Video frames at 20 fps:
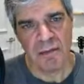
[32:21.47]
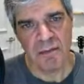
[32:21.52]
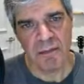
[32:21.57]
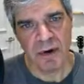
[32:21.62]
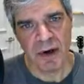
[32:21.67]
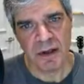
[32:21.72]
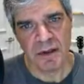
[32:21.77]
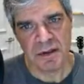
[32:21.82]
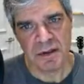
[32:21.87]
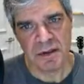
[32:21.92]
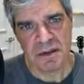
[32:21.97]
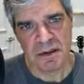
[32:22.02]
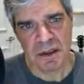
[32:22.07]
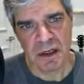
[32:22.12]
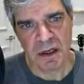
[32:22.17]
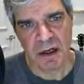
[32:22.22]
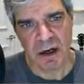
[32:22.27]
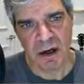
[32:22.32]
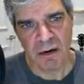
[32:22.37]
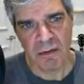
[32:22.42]
But
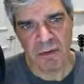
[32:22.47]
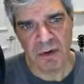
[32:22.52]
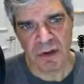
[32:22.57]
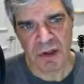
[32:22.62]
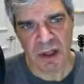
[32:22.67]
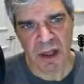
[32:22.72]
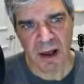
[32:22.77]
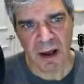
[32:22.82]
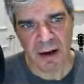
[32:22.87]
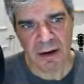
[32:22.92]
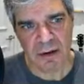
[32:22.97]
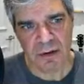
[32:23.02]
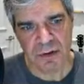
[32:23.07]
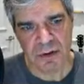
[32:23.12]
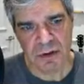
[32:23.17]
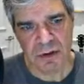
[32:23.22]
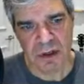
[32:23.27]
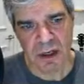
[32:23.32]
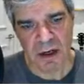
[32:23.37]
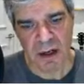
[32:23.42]
with
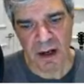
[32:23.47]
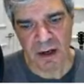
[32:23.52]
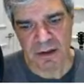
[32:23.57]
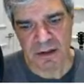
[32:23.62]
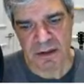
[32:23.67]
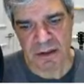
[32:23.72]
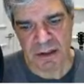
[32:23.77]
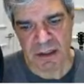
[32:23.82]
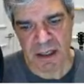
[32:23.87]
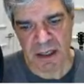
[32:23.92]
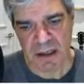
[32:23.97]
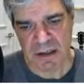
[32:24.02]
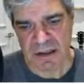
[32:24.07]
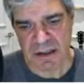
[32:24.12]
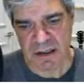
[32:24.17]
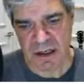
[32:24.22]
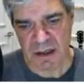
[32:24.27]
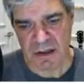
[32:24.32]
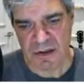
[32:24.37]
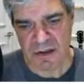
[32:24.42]
Kaggle, you can actually get a
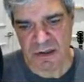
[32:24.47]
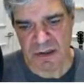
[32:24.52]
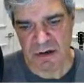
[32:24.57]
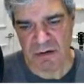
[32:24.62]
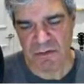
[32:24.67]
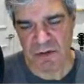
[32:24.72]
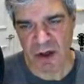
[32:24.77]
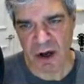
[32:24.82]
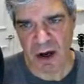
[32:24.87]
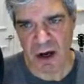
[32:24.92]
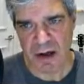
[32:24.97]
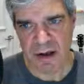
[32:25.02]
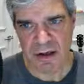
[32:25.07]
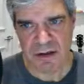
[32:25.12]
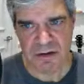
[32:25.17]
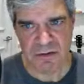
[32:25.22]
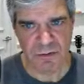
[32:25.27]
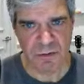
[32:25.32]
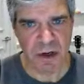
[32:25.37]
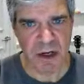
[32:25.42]
sense of the
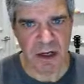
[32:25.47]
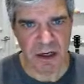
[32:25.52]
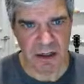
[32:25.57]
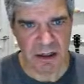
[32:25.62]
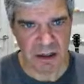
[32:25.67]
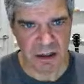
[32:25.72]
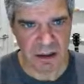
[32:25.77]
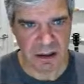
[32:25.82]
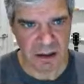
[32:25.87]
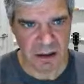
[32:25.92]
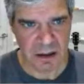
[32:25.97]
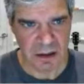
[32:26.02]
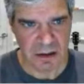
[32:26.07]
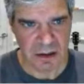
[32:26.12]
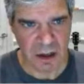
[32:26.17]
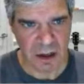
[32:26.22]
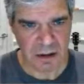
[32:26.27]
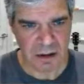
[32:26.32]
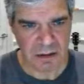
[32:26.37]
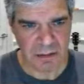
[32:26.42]
highest rated
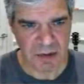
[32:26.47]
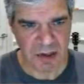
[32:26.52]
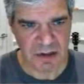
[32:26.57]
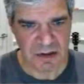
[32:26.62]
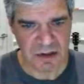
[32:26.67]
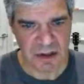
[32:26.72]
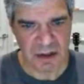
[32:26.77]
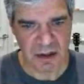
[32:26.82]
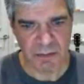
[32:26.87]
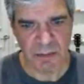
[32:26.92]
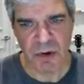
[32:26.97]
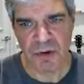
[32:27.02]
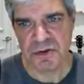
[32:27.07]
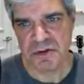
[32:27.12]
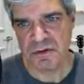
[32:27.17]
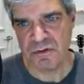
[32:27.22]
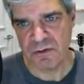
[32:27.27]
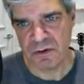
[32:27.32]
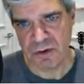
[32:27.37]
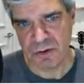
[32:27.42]
documents and the
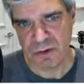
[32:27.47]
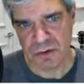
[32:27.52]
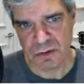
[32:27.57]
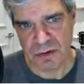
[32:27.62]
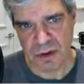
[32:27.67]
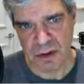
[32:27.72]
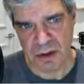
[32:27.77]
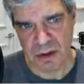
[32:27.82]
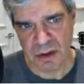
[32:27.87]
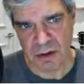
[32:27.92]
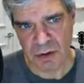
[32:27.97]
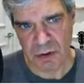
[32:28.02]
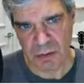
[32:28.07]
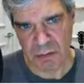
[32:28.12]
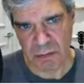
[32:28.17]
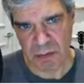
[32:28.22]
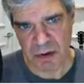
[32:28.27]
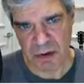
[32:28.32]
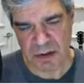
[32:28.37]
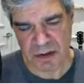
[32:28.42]
most viewed
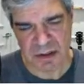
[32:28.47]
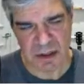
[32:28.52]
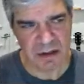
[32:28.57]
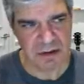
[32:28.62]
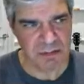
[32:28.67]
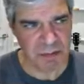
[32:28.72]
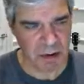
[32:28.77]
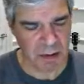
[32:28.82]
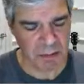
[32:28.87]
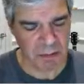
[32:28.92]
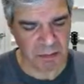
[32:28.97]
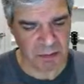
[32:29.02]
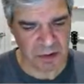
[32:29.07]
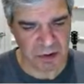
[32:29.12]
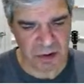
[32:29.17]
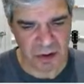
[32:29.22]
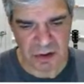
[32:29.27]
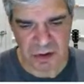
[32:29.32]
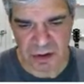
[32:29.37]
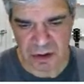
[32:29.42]
notebooks. That's
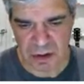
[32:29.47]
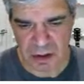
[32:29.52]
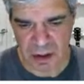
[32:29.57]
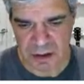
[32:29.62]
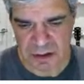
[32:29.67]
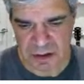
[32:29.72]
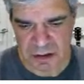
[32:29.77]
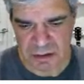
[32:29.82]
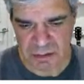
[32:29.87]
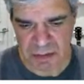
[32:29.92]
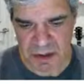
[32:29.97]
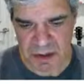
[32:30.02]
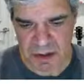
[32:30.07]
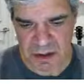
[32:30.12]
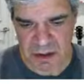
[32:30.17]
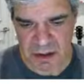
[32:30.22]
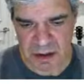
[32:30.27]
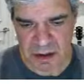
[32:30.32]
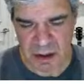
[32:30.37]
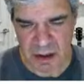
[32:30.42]
probably the thing I should
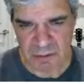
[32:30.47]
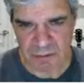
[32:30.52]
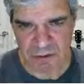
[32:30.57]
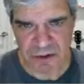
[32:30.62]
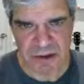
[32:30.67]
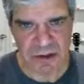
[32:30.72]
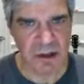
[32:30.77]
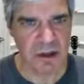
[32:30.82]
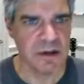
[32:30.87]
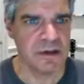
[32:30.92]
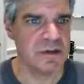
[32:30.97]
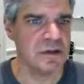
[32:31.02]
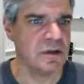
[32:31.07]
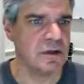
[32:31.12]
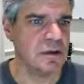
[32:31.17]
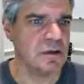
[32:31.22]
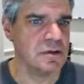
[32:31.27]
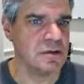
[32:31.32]
be emphasizing.